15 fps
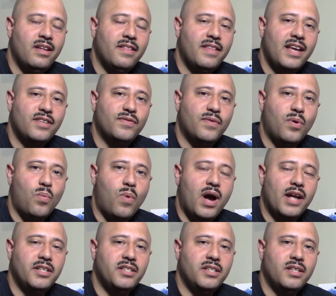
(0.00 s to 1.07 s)
Thanks for
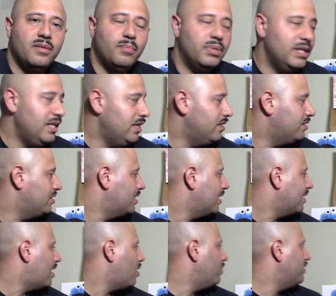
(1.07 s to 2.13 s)
watching. Please
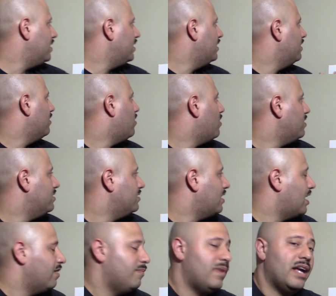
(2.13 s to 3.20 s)
check out the art
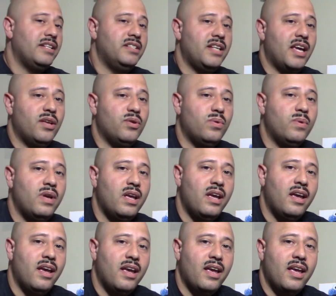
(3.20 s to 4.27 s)
side of my channel,
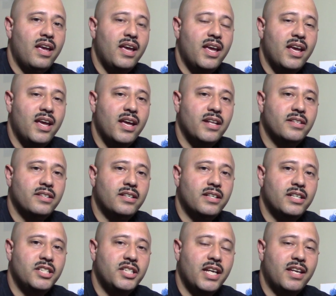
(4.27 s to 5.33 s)
and
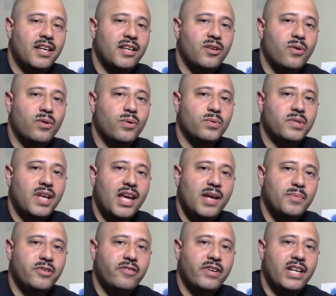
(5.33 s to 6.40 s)
check in on those
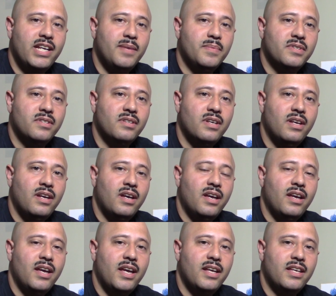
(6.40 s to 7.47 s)
game streams,
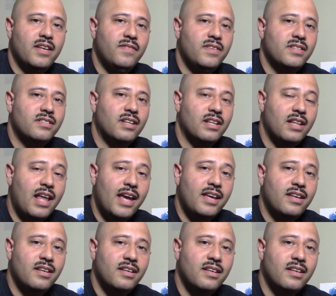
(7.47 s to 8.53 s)
and give this a
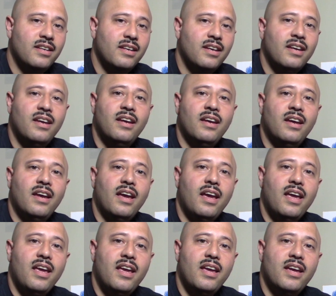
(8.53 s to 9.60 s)
like
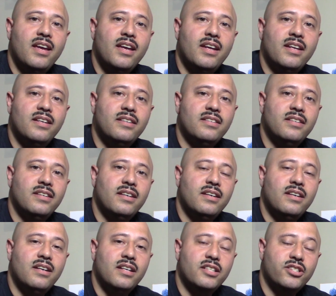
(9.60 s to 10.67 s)
and
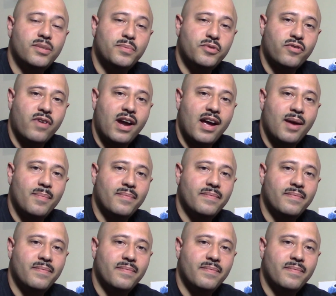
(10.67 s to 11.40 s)
subscribe.